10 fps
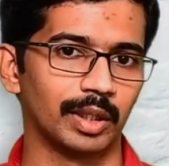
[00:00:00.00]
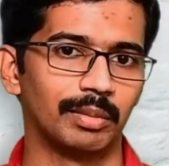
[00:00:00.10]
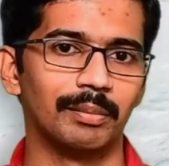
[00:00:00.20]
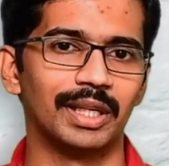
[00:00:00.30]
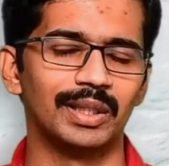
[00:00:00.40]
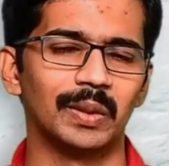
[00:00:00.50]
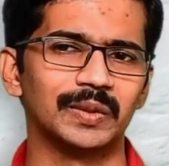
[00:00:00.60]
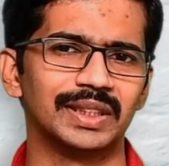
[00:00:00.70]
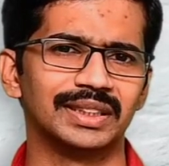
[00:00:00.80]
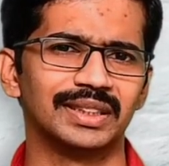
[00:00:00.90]
Memory
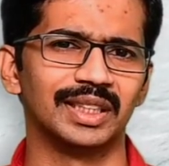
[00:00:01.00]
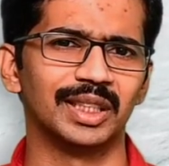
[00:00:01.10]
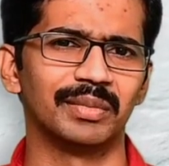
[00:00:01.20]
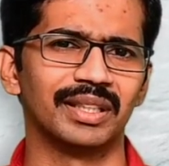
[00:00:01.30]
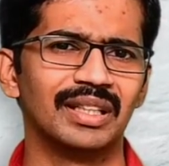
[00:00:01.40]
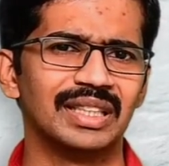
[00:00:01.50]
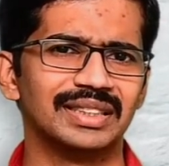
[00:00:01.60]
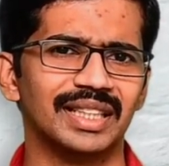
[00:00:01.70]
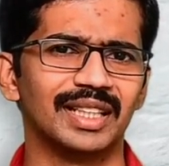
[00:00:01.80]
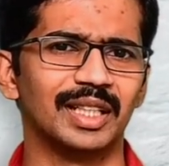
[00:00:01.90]
loss is nothing but
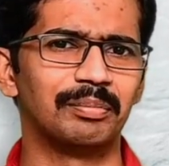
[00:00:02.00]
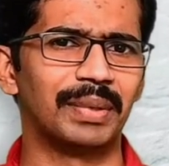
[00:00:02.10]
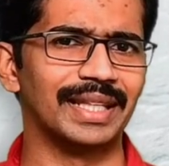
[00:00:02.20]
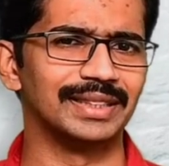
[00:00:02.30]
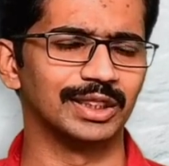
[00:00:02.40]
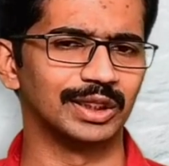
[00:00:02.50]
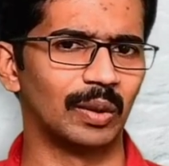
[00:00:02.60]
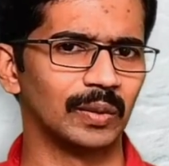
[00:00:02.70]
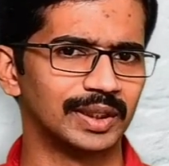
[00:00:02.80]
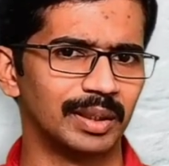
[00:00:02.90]
certain places.
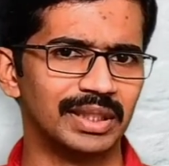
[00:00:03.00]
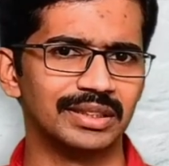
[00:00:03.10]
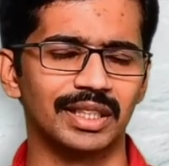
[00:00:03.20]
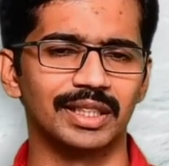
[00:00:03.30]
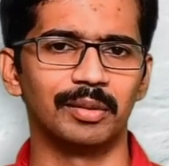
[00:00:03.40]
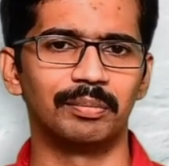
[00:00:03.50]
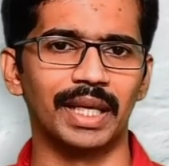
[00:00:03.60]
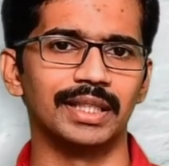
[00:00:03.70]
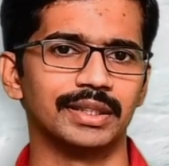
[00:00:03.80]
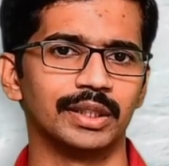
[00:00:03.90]
Loss means certain
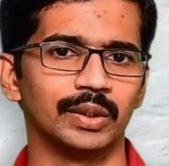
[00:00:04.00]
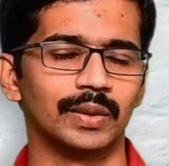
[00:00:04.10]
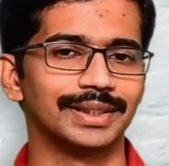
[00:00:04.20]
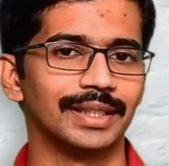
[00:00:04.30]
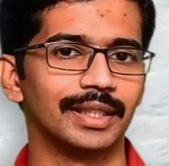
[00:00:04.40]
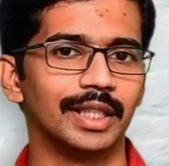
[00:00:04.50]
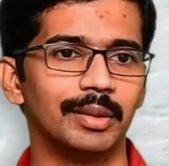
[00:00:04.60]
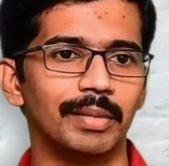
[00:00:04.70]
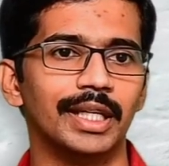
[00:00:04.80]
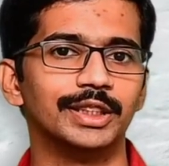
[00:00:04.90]
places or certain
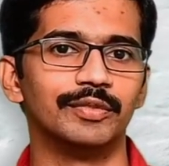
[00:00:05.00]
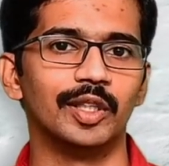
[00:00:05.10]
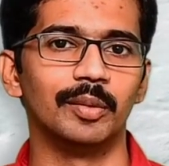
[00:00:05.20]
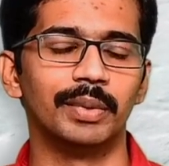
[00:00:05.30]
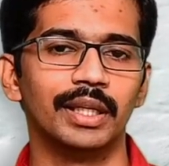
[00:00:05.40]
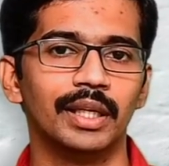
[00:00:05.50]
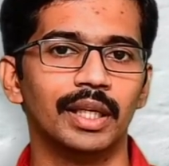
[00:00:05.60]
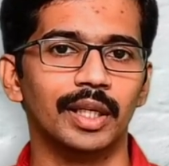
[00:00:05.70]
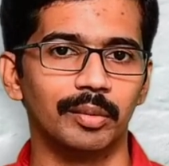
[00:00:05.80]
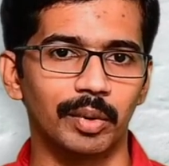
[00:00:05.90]
image we'll be
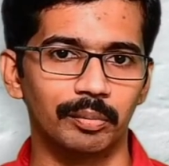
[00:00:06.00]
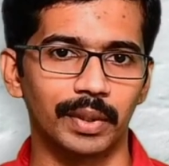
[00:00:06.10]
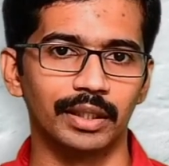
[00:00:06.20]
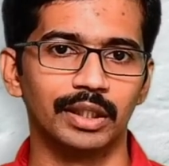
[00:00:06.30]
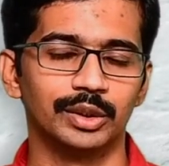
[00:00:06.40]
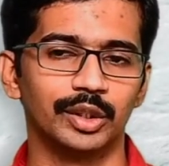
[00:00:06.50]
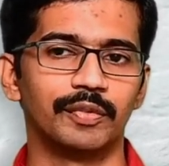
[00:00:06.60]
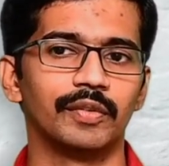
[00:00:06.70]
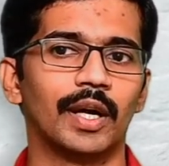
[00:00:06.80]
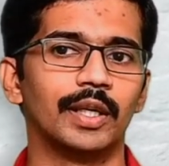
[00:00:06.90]
remembering. So
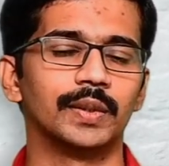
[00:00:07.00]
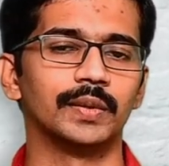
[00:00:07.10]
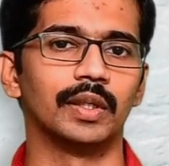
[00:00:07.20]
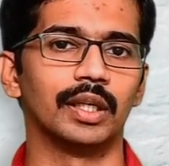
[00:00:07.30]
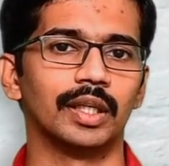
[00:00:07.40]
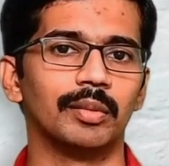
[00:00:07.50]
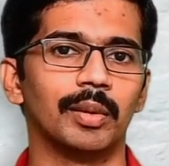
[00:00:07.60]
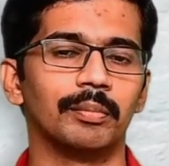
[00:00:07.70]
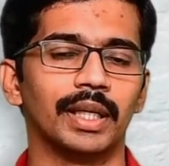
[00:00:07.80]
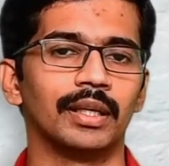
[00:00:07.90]
if you want to
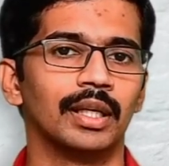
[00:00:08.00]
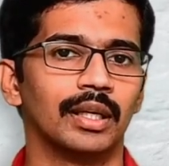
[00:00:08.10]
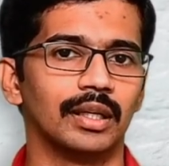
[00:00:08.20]
remember